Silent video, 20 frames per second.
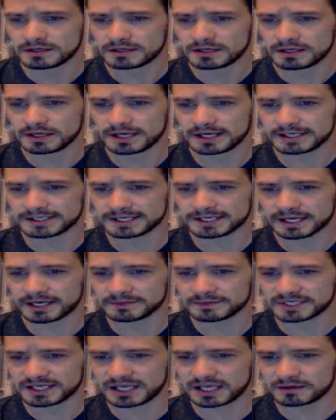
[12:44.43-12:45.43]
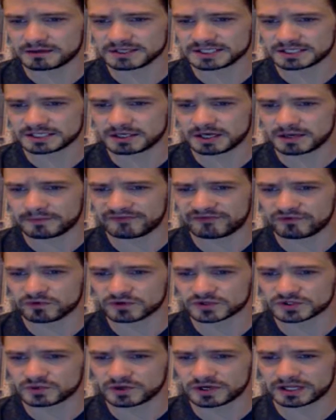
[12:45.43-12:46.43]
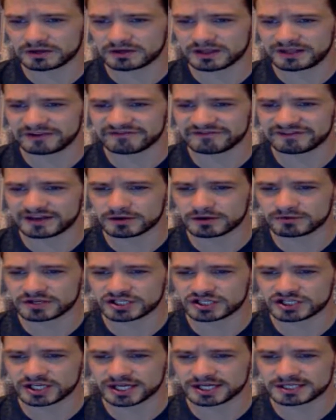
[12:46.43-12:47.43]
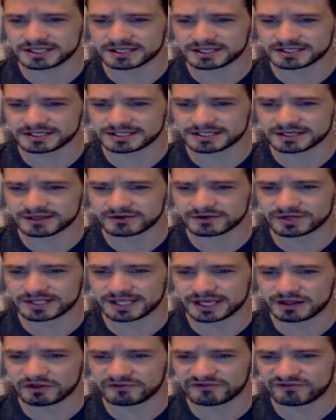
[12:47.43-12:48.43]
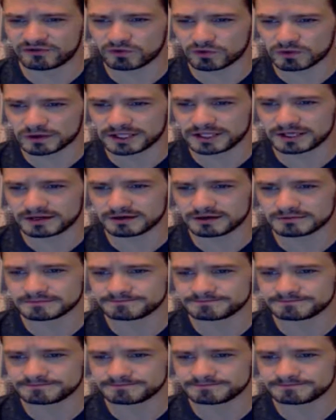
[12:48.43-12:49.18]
High Times, Cannabis Cup 420 event rejected in Southern California.